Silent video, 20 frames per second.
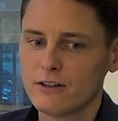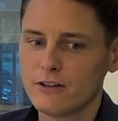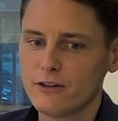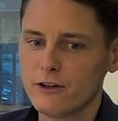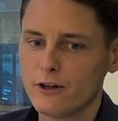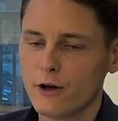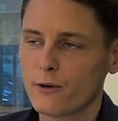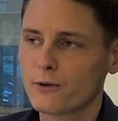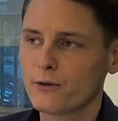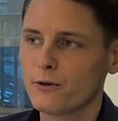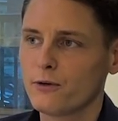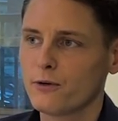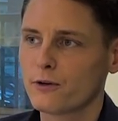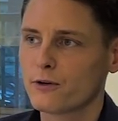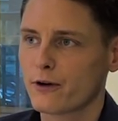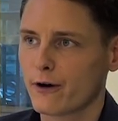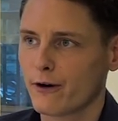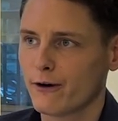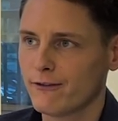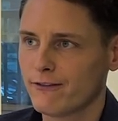local
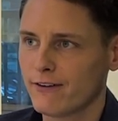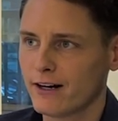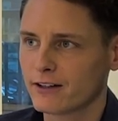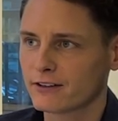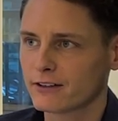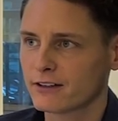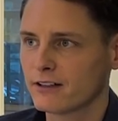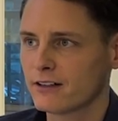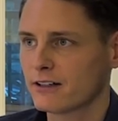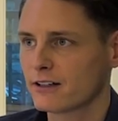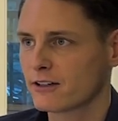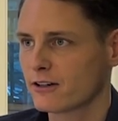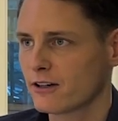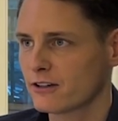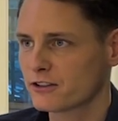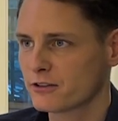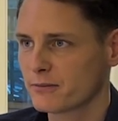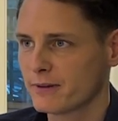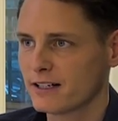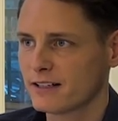co-founder,
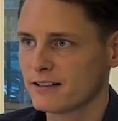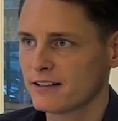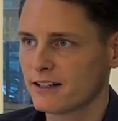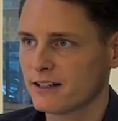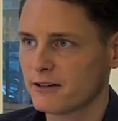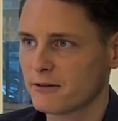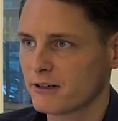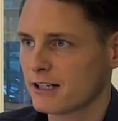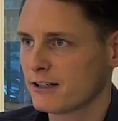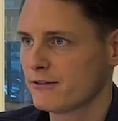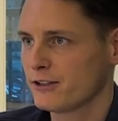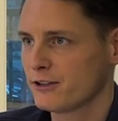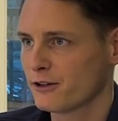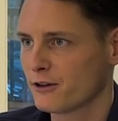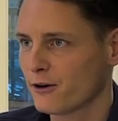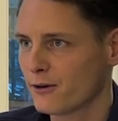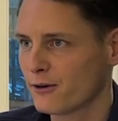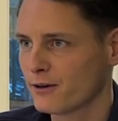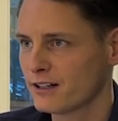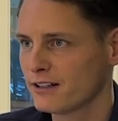country manager, whatever you
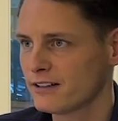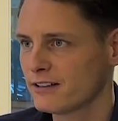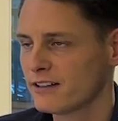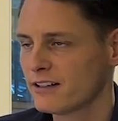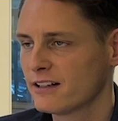call it,